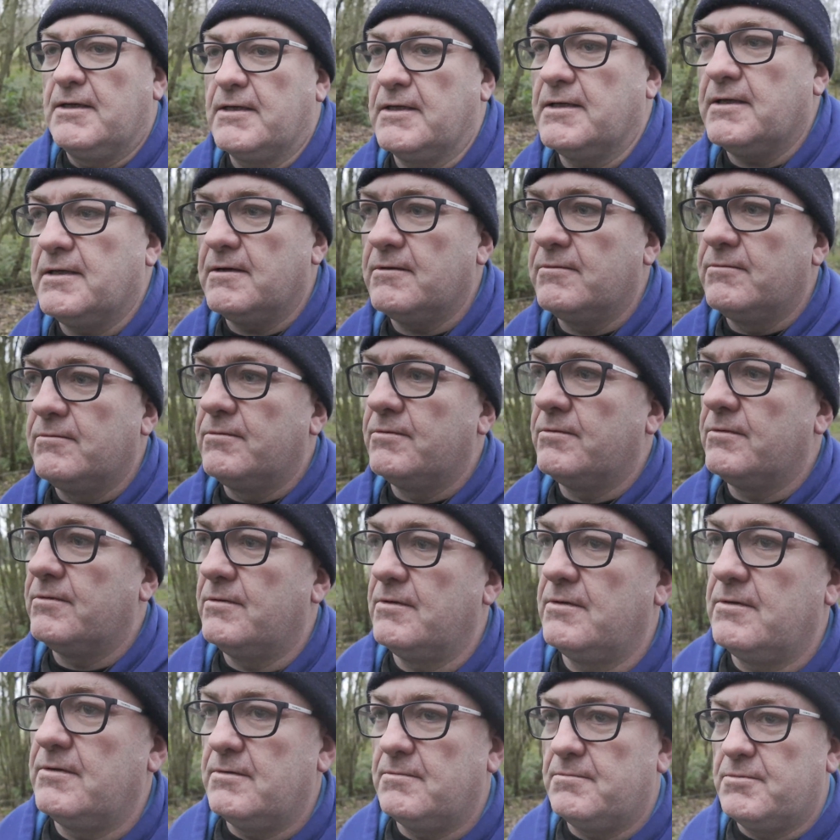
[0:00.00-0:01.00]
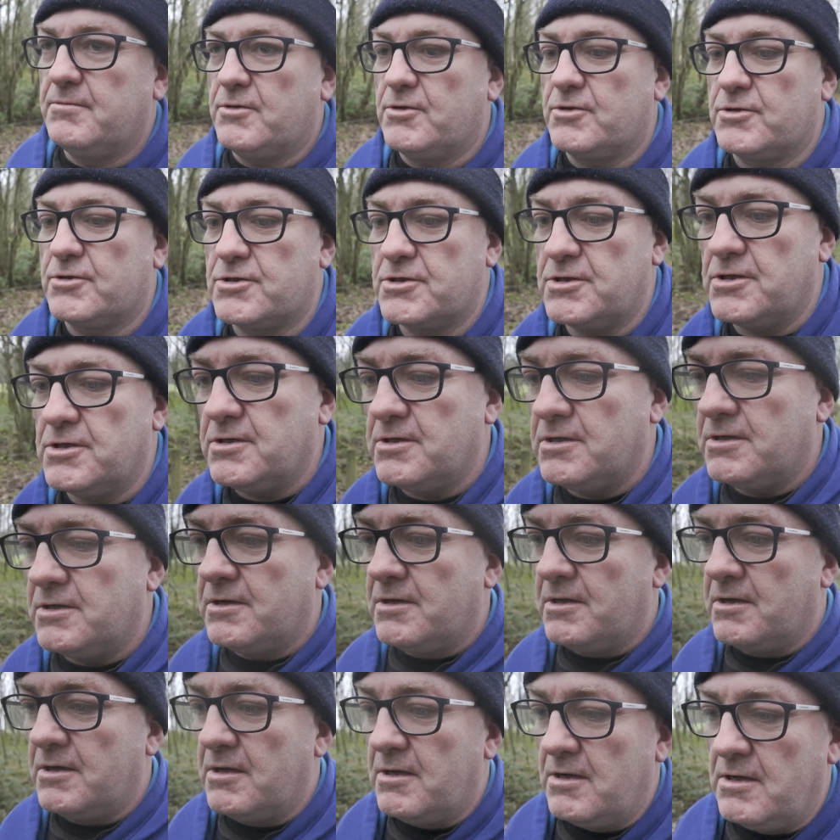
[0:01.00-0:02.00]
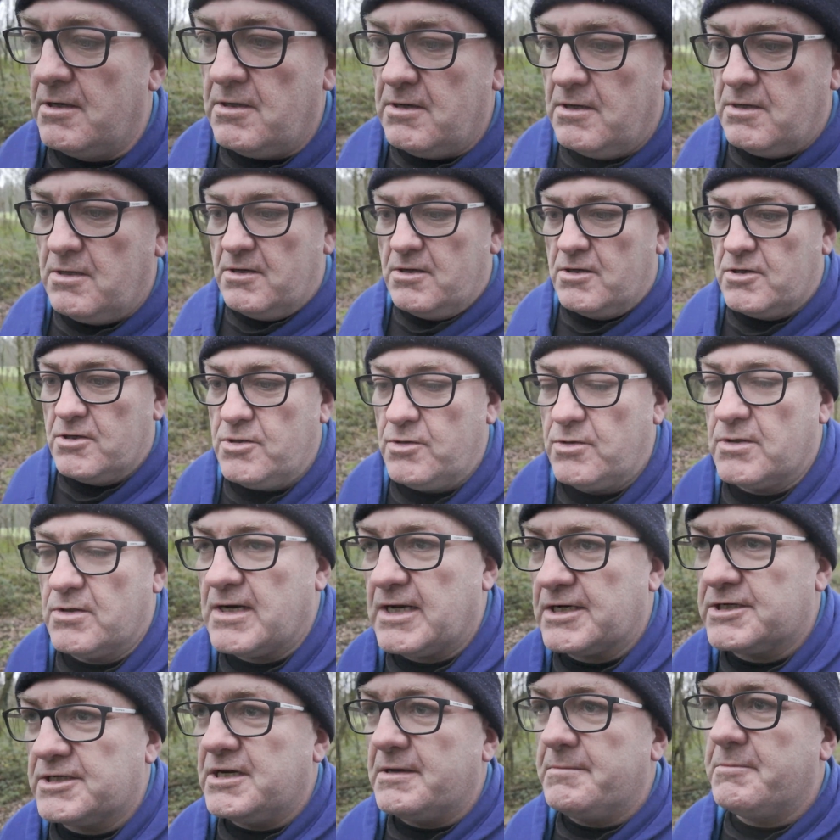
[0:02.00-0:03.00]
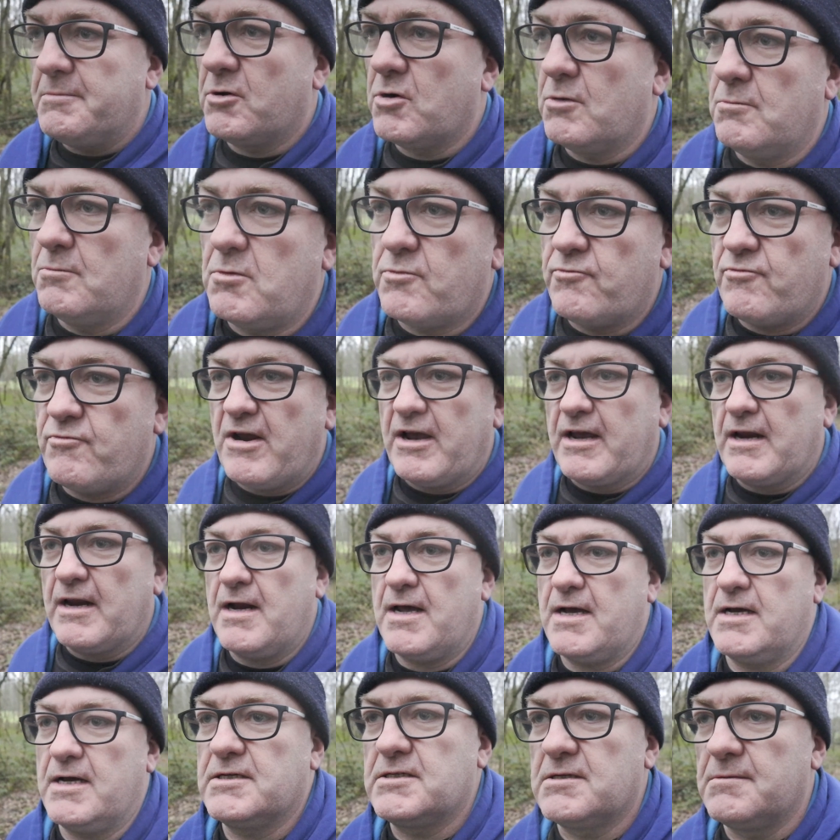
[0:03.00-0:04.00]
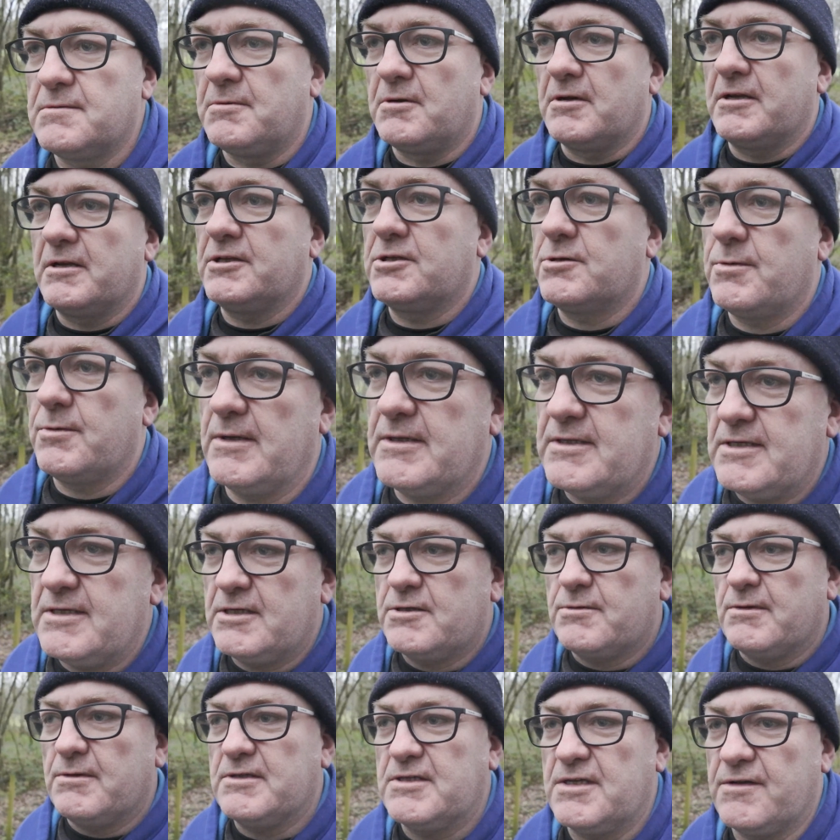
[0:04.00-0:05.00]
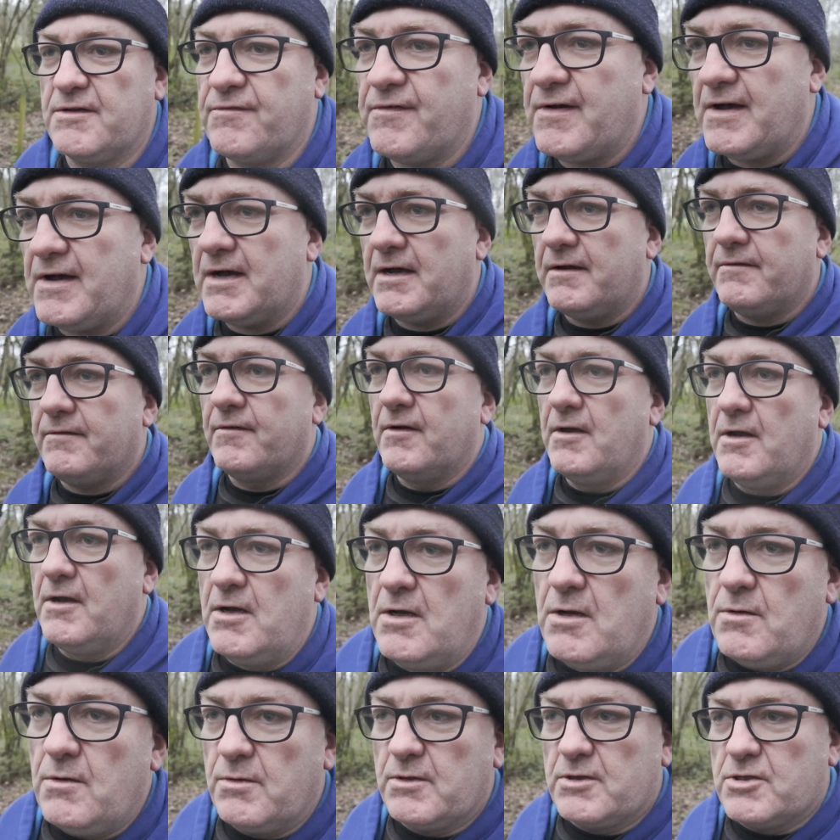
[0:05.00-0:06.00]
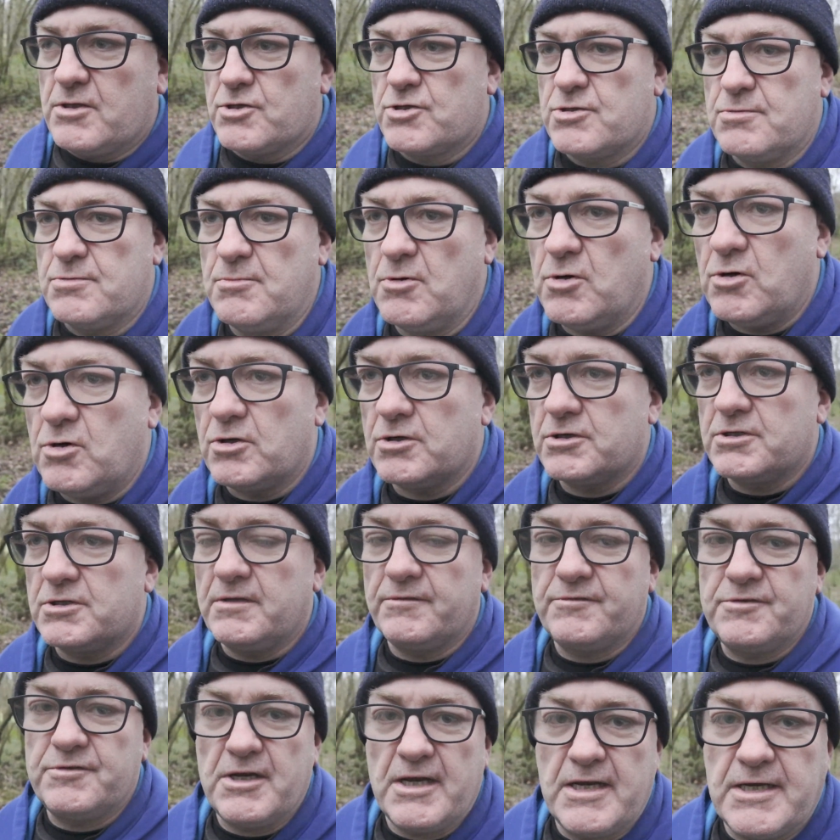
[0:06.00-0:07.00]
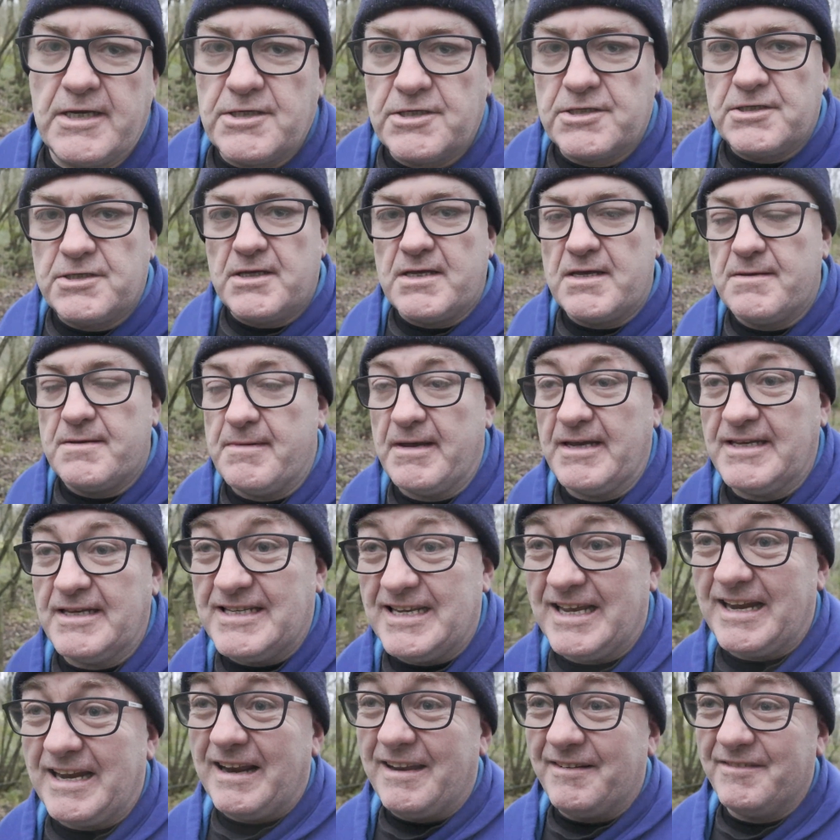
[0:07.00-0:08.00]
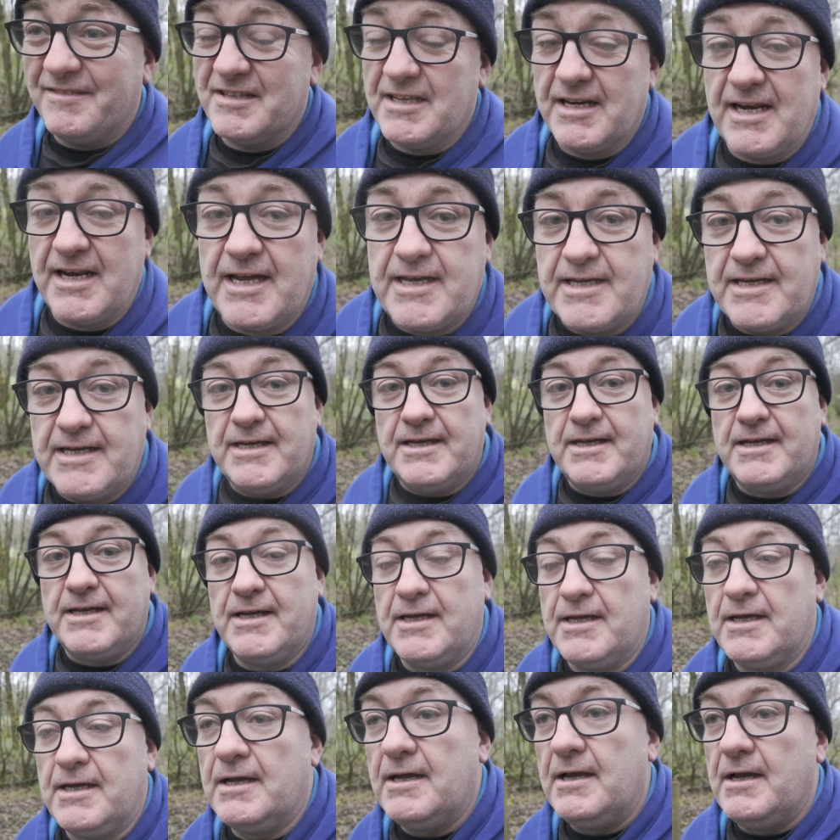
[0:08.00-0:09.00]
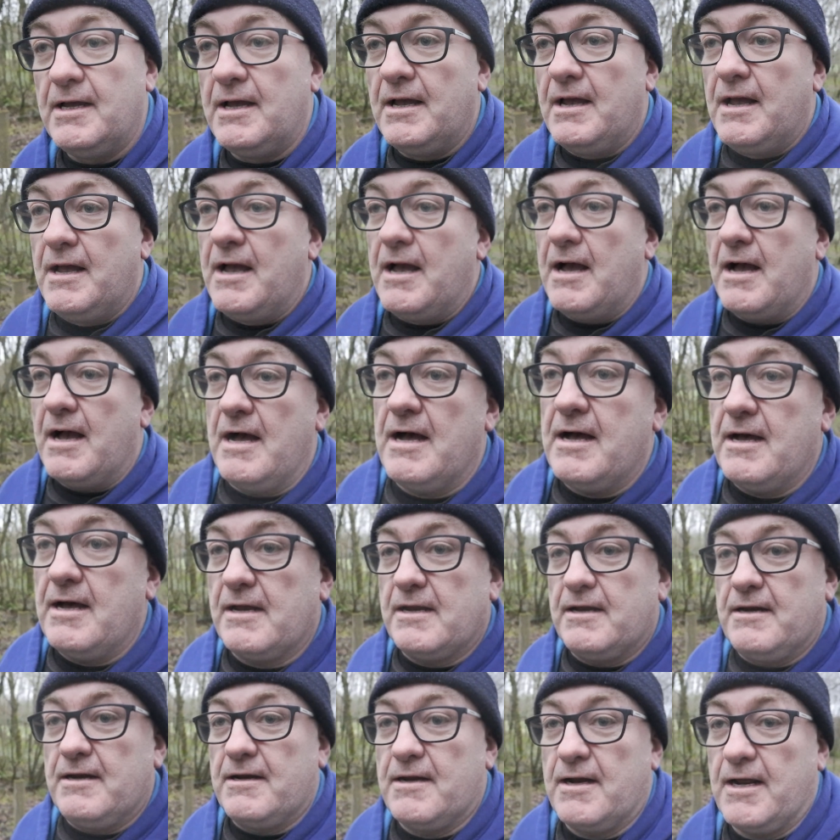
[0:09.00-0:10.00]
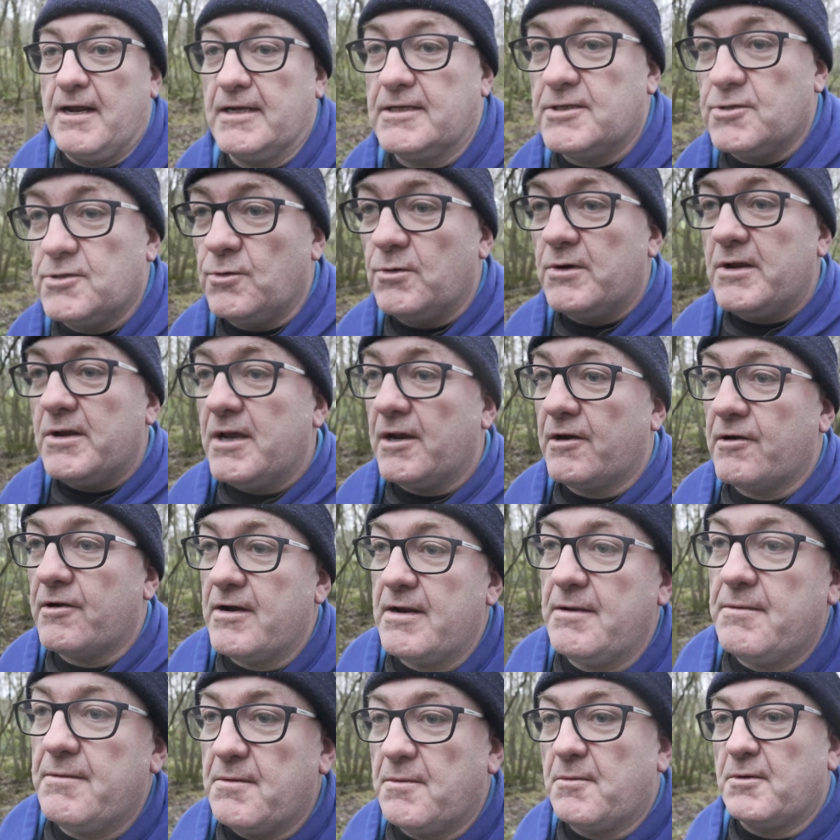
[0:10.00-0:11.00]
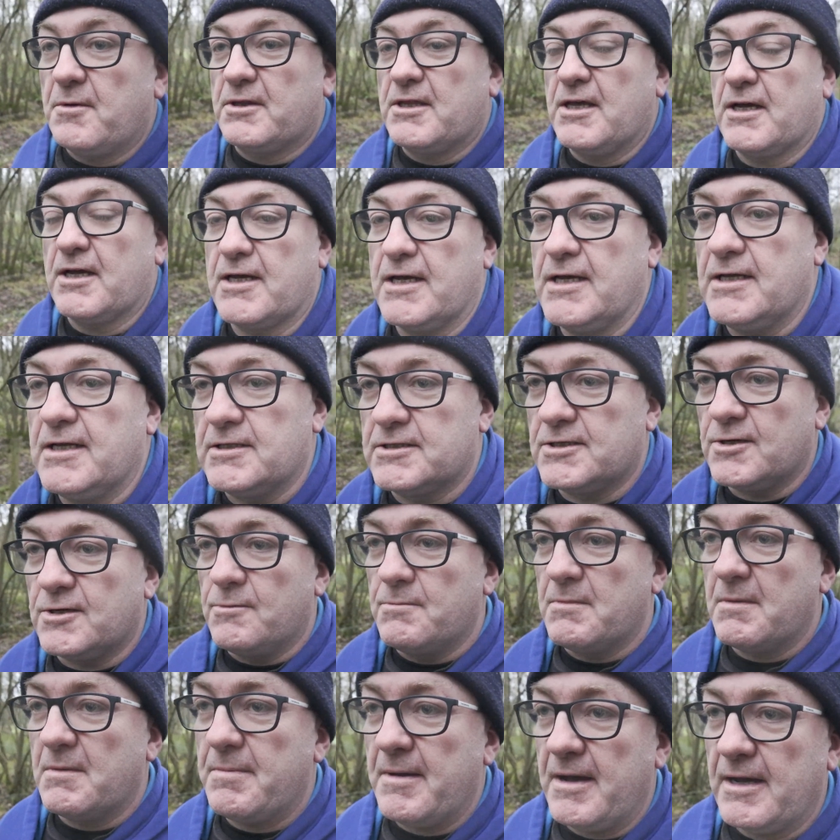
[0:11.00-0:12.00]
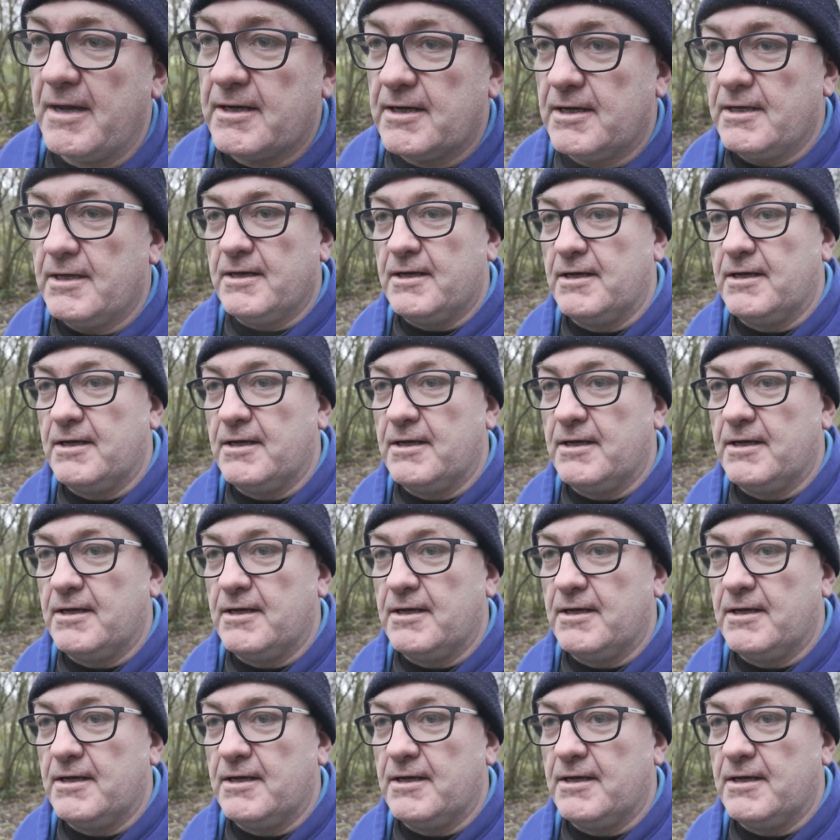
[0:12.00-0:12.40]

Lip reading: you know. But you could actually become unrecognisable in 2025 with the smallest of changes that you make to your life today. And I totally agree with what that girl told me back